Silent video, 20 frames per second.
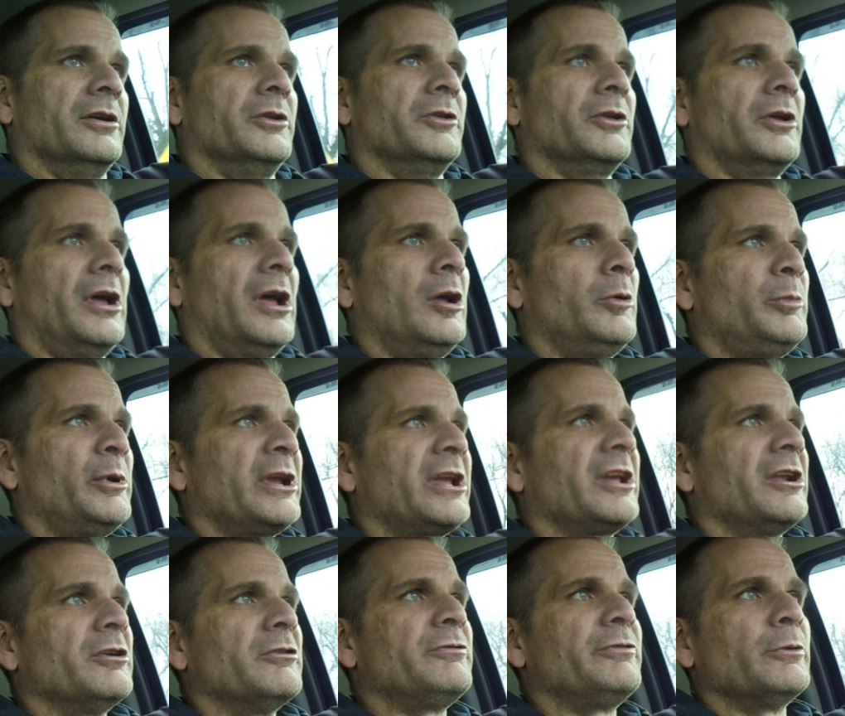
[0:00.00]
The help I
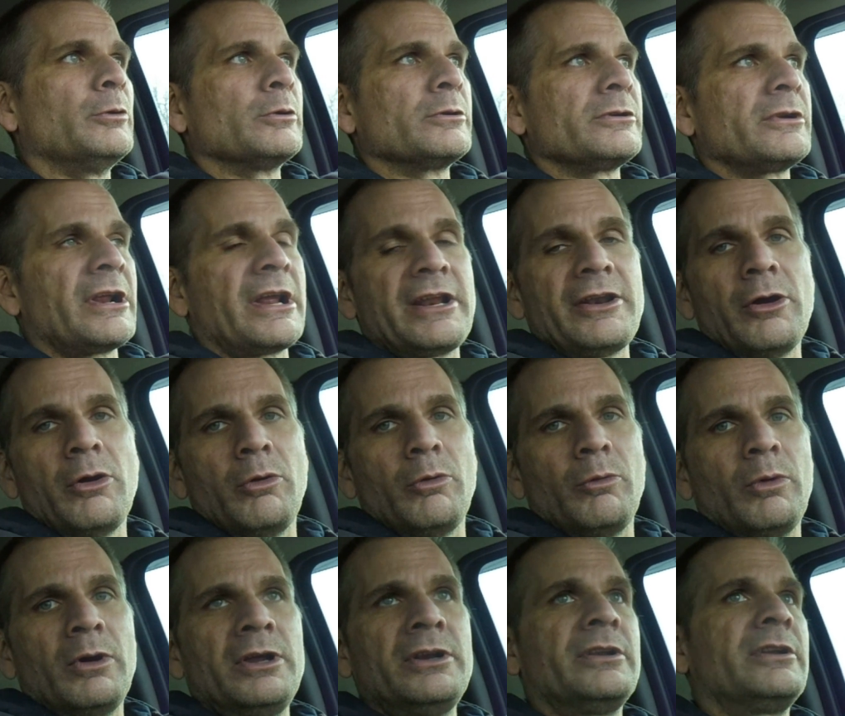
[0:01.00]
can afford, I don't
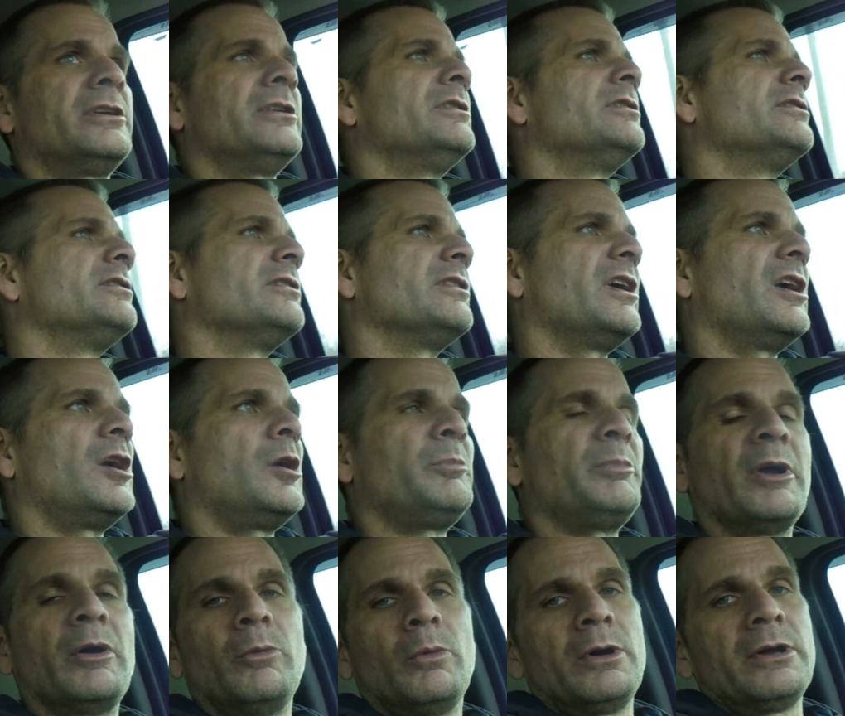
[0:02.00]
want. The help
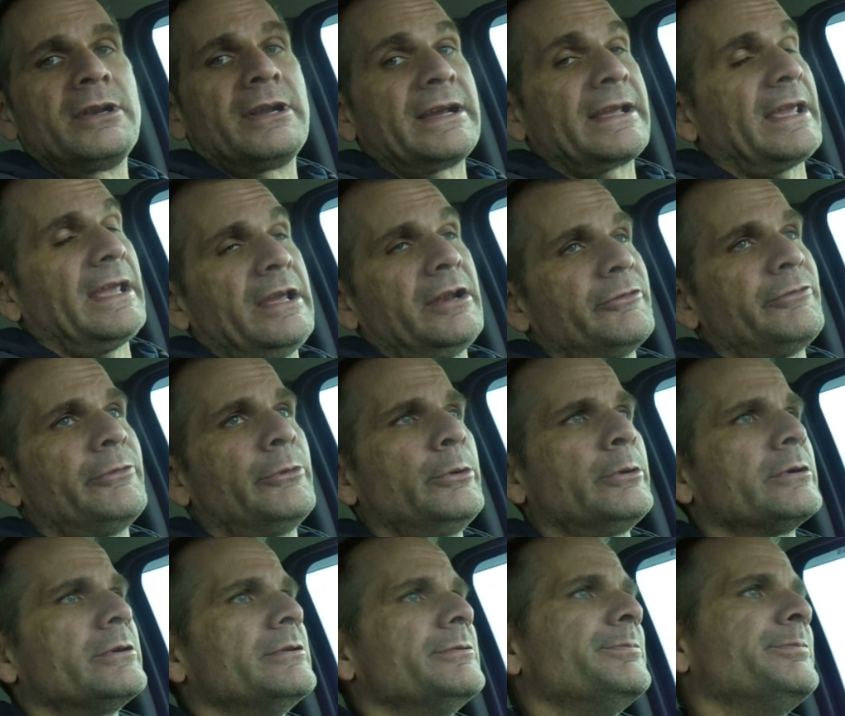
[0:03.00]
I want, I can't
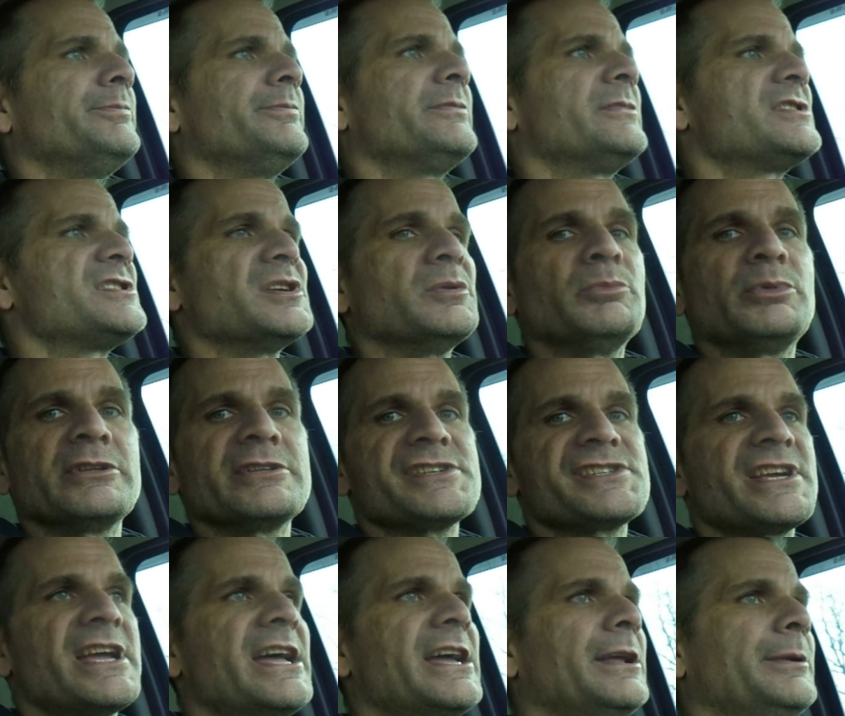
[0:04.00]
afford. Simple as
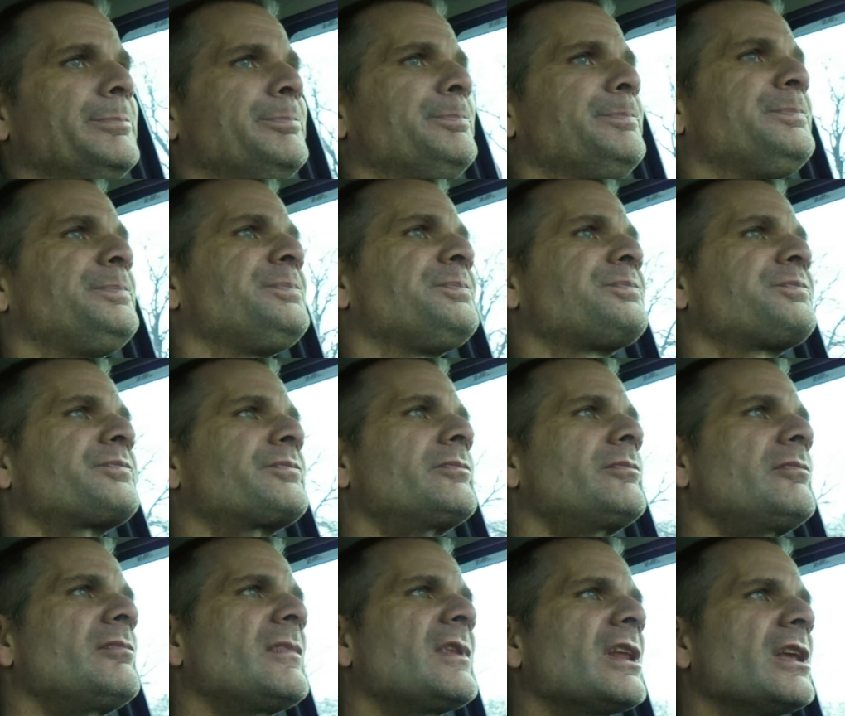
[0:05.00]
that.
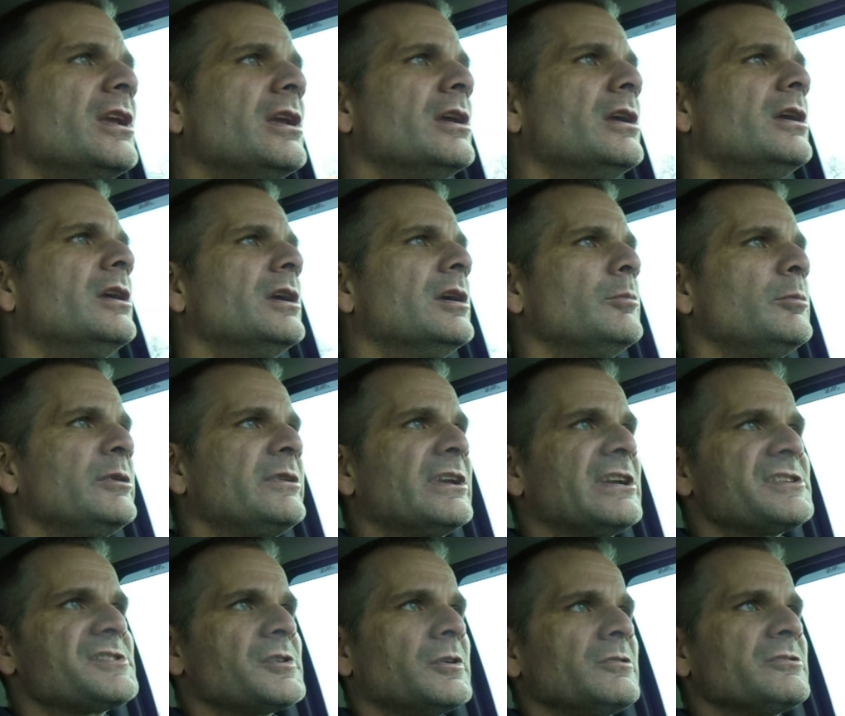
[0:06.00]
But
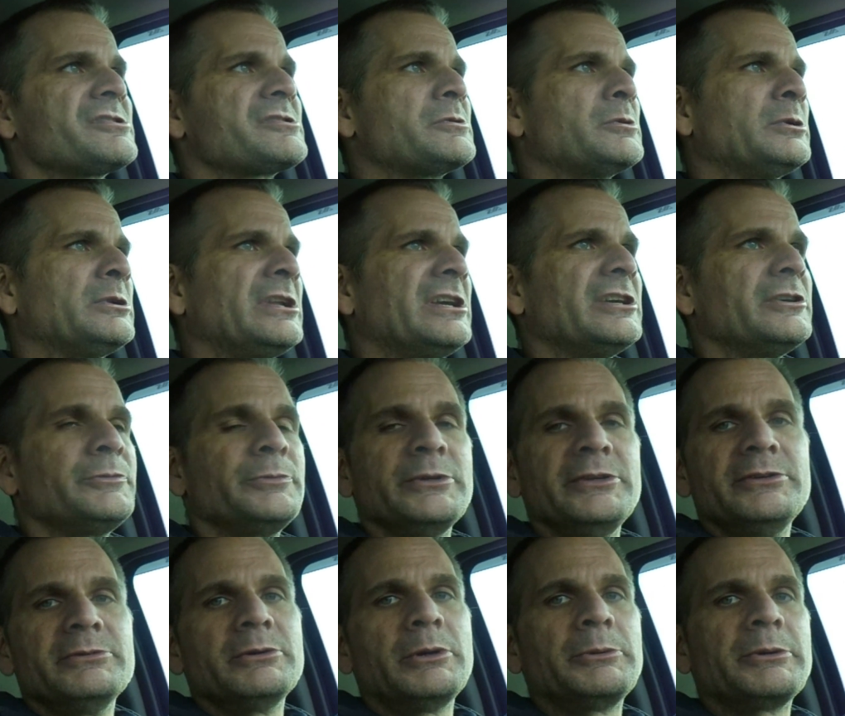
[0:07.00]
that's old school life. We
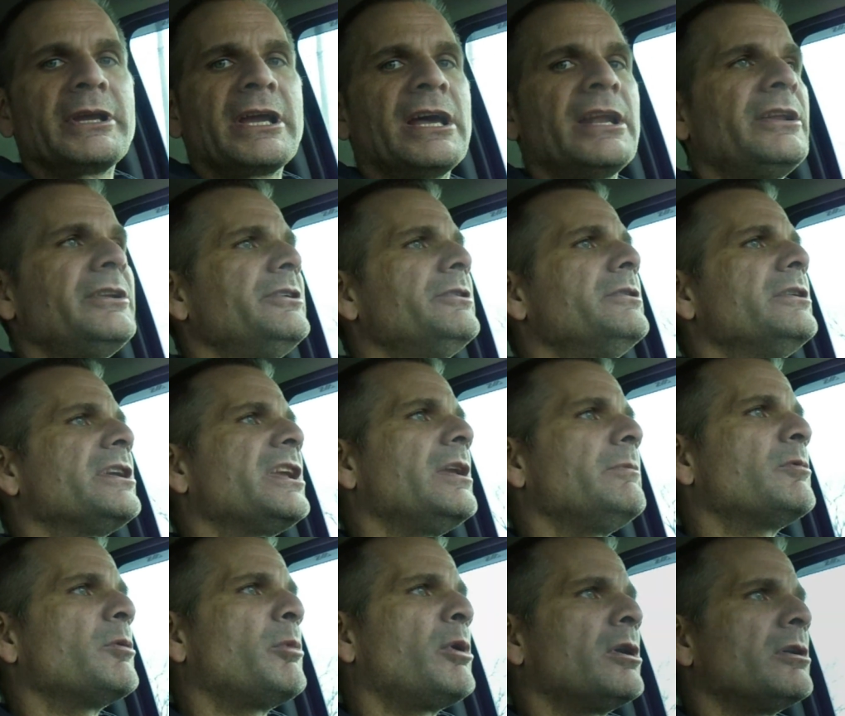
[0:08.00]
do what we got to do to keep
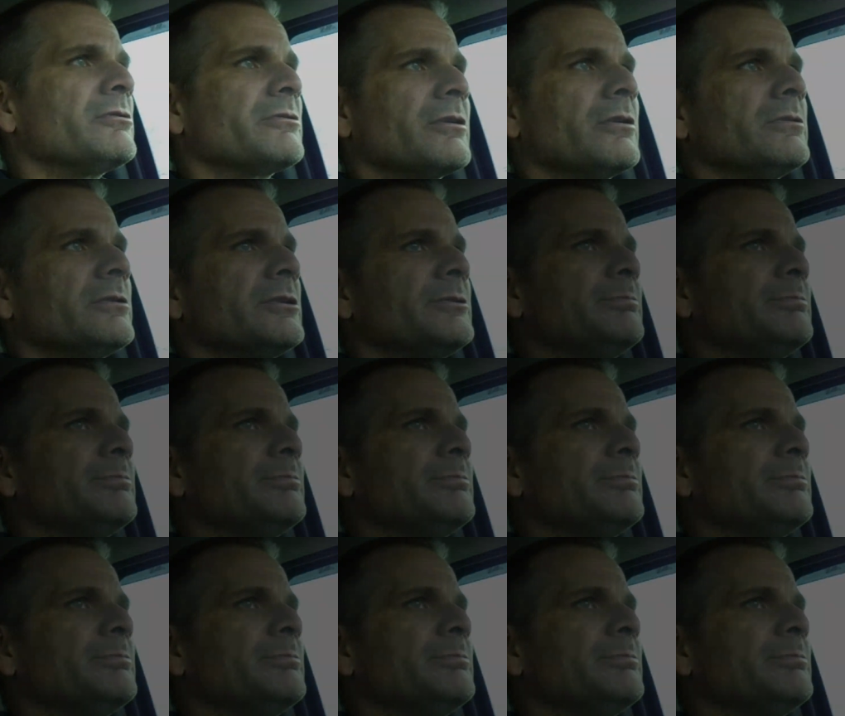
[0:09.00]
the ball rolling.